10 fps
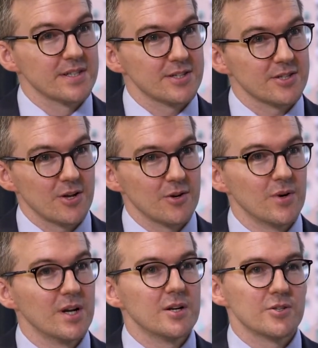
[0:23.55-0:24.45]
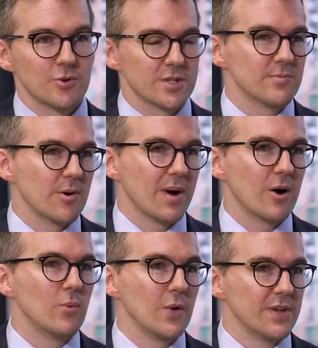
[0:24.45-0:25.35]
So talk to them
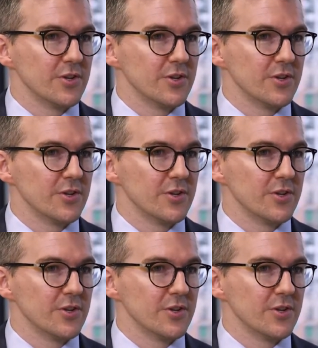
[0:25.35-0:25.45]
about what they